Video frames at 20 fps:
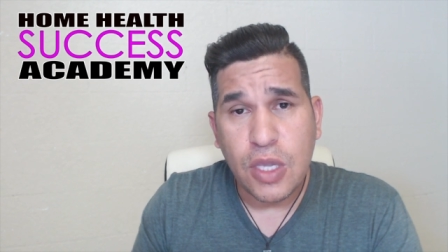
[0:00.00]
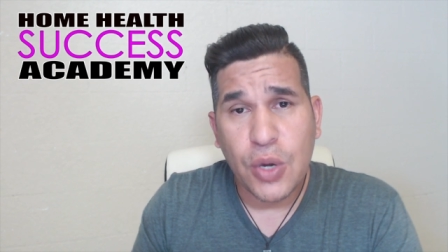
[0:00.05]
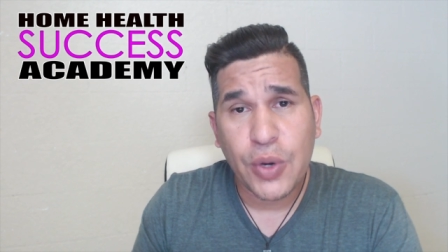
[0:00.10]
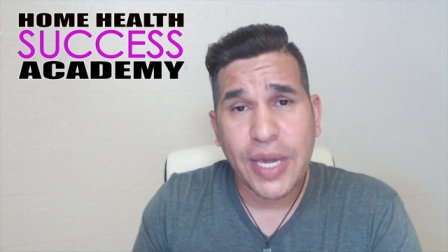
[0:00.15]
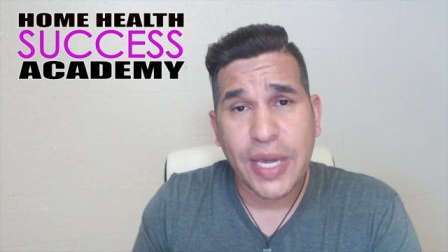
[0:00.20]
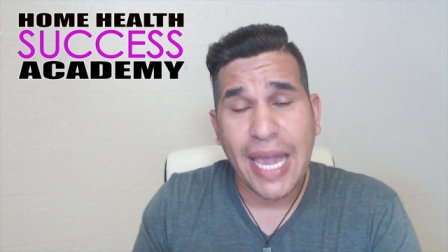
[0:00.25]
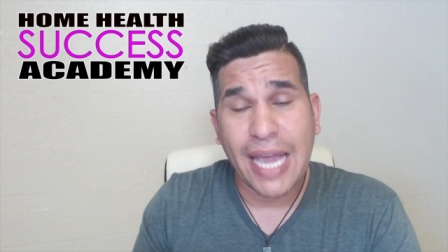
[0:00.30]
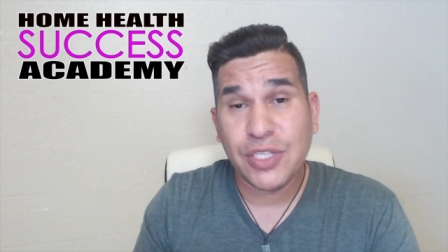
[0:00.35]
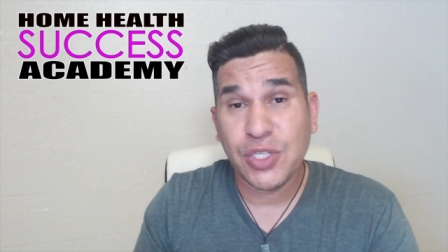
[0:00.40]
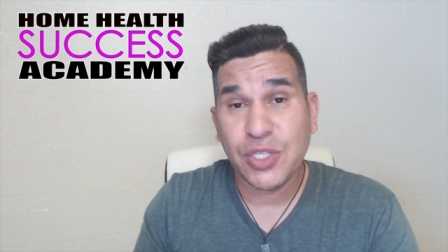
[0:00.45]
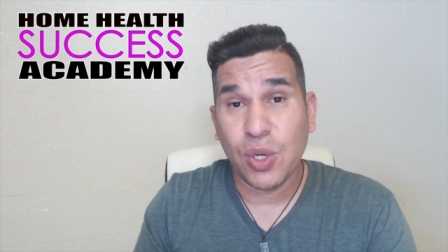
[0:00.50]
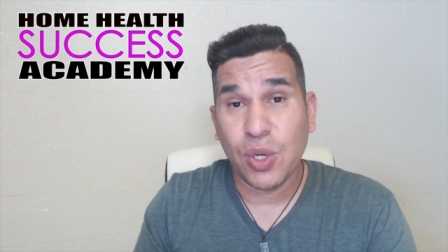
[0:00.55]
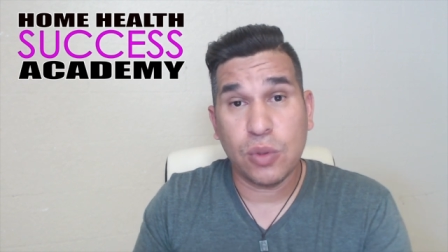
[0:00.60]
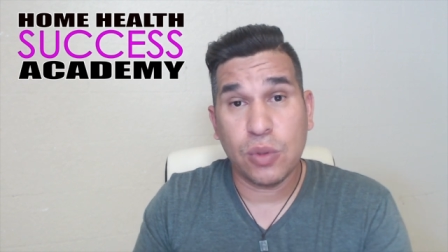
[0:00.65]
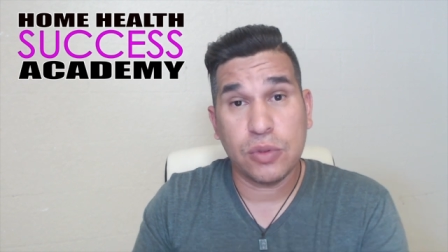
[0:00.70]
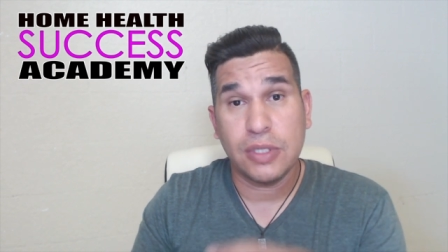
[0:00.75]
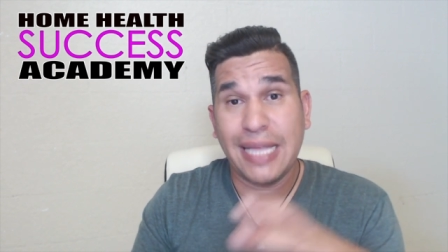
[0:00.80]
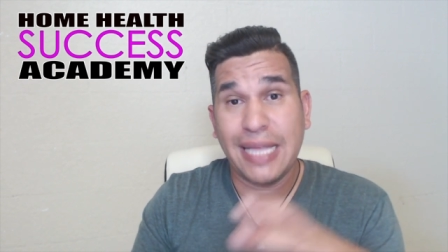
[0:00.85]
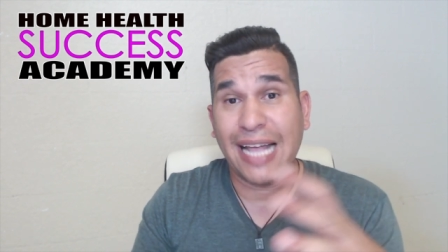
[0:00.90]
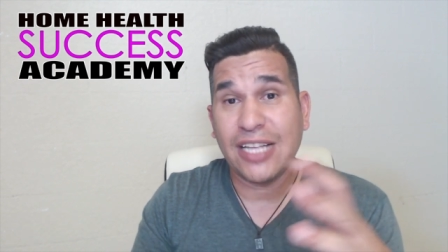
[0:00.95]
Okay,
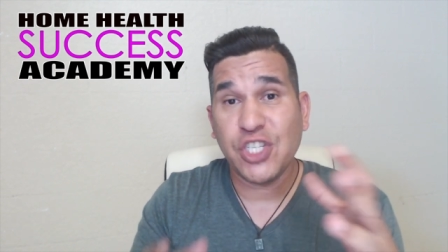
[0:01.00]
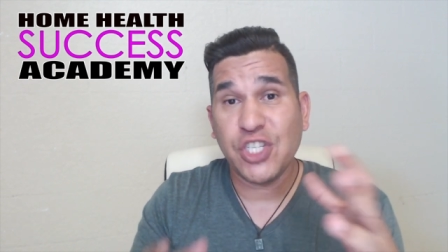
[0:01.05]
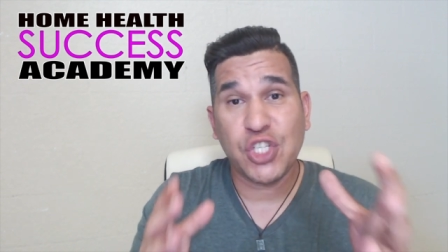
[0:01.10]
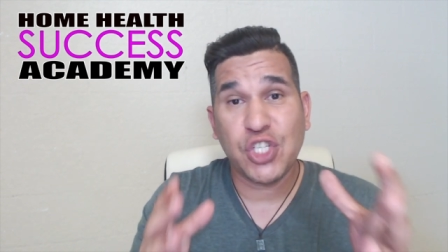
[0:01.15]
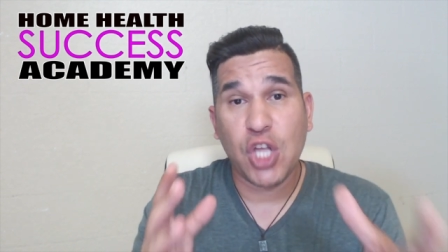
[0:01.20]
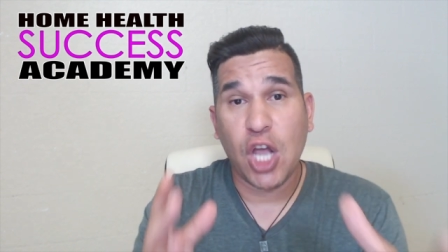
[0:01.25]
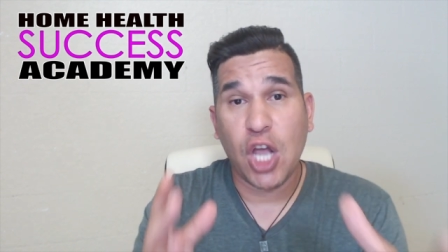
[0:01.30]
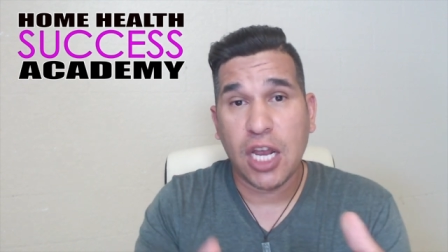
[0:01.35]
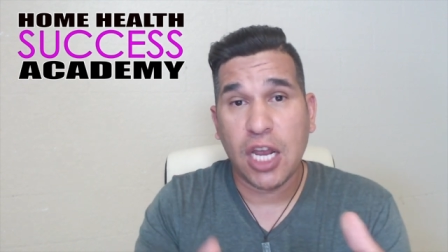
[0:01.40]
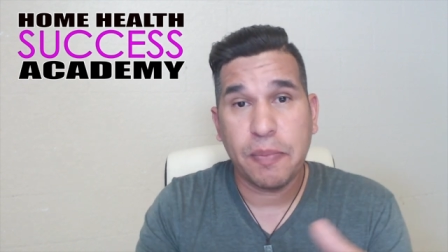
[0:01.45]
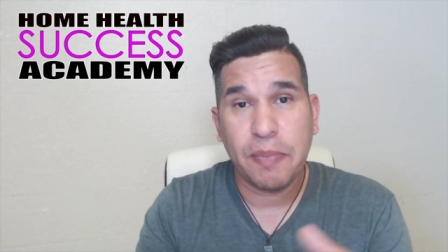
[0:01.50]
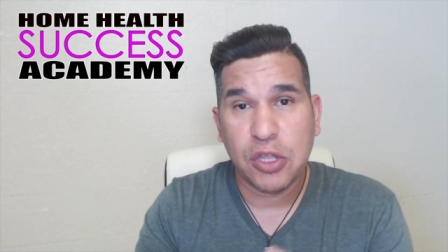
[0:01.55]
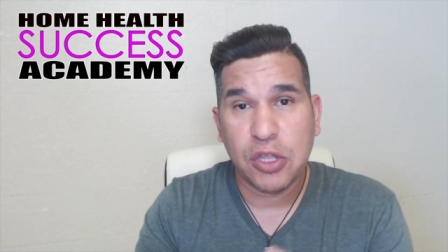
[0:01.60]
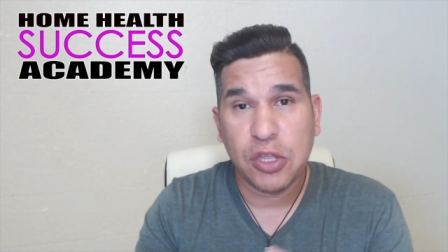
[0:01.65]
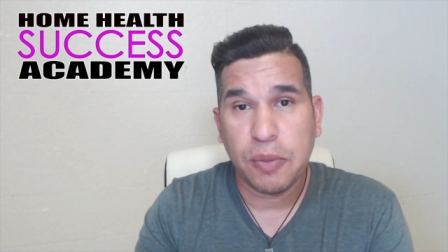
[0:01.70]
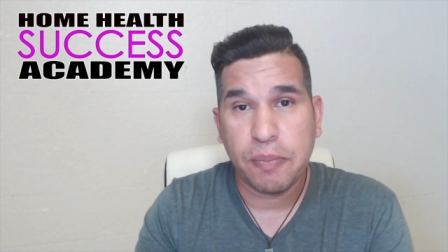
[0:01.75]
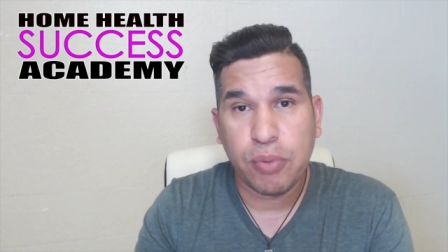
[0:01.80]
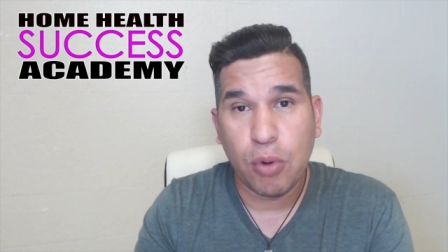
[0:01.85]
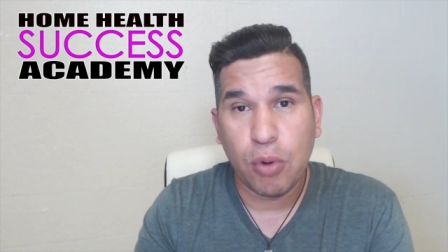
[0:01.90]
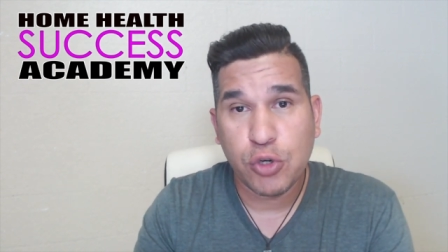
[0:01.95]
so that's just talking about the
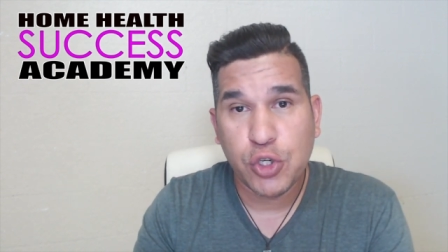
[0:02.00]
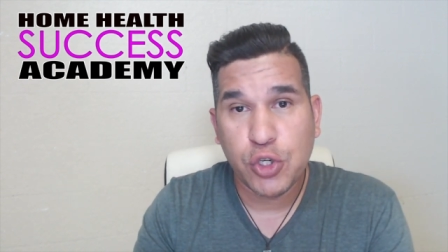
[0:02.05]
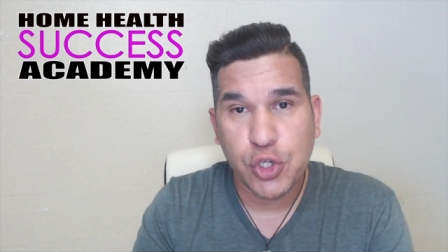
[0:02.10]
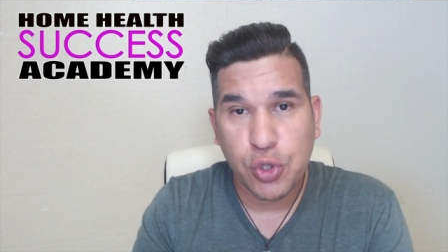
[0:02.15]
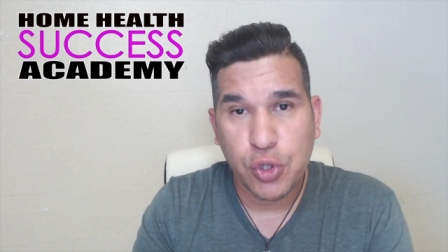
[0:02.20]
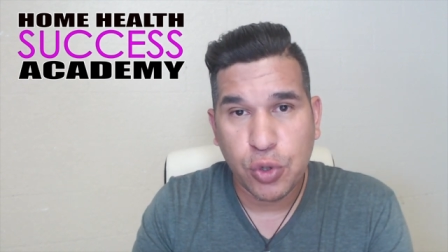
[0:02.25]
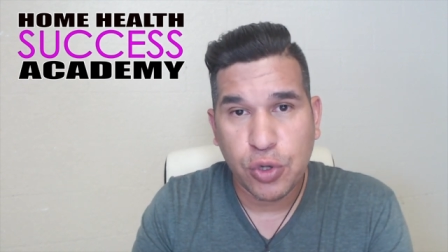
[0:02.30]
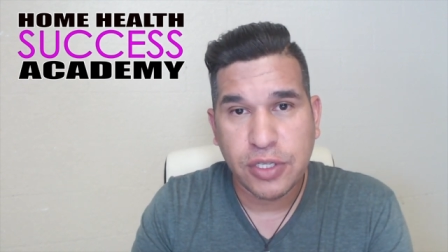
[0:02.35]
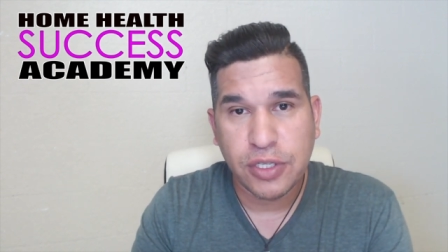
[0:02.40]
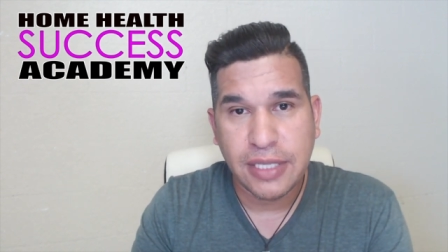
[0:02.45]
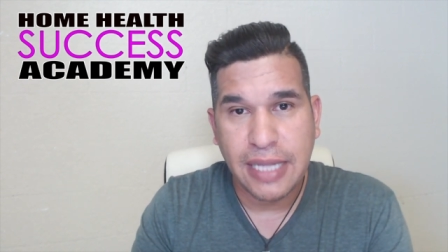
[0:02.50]
brochures